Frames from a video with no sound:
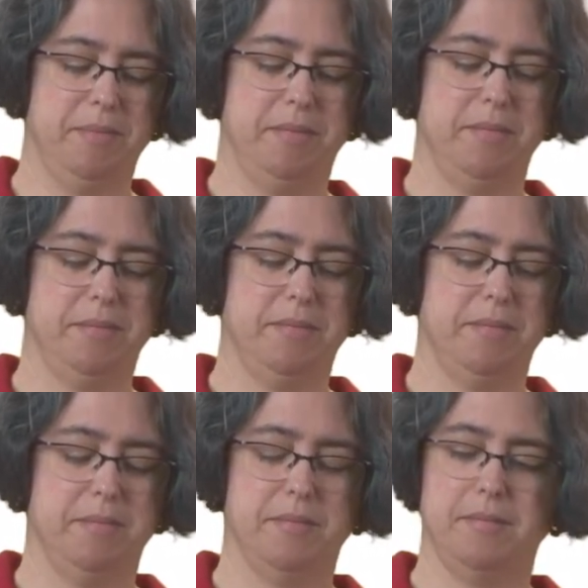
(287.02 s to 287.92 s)

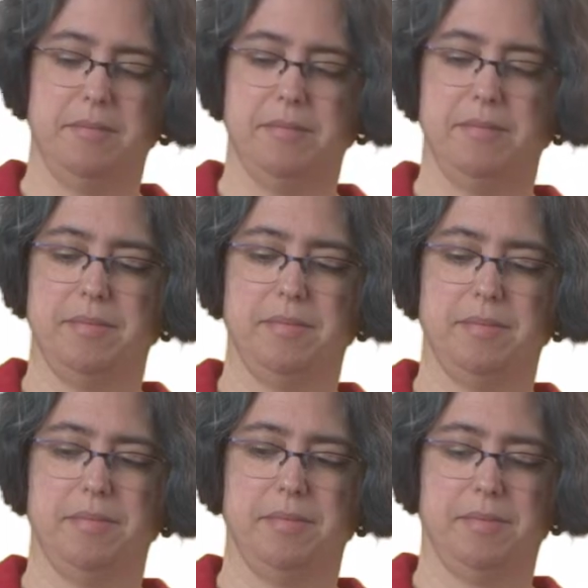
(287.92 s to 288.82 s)

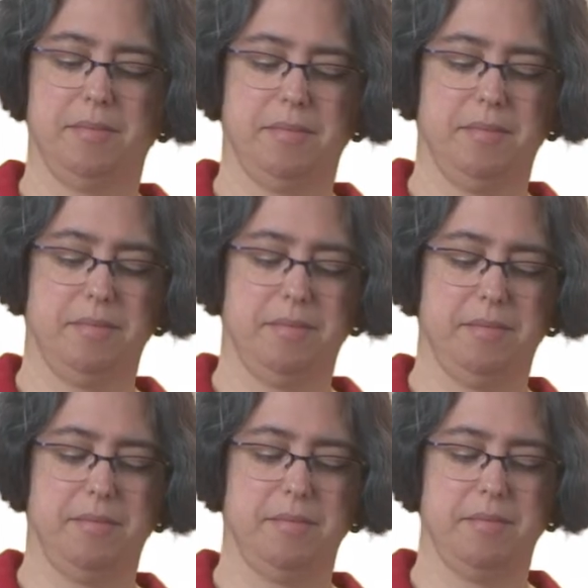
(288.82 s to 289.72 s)

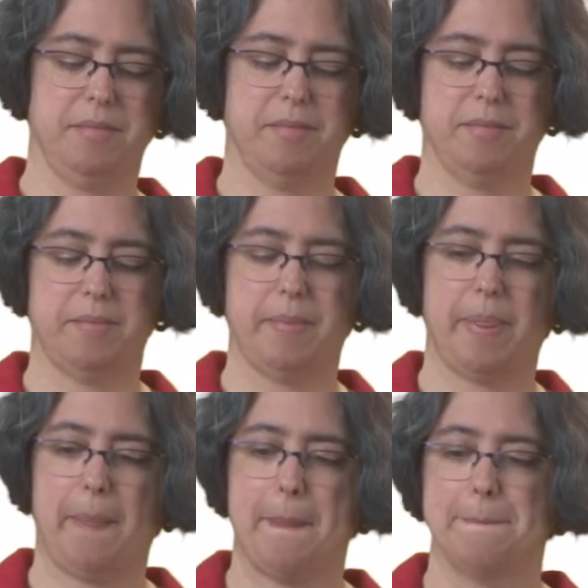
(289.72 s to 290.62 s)

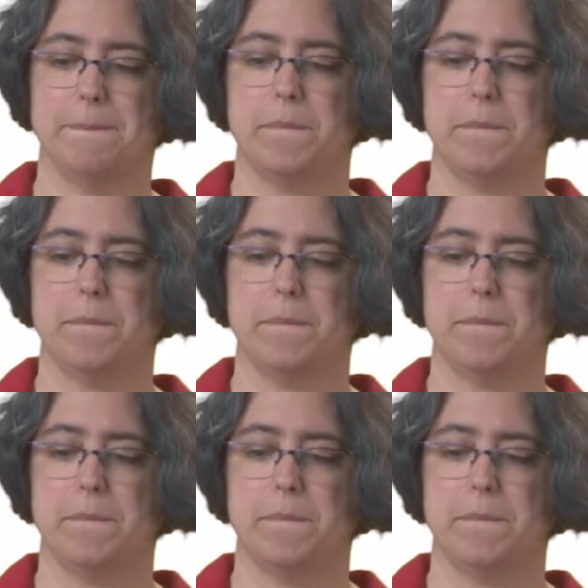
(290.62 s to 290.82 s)
Nothing is said.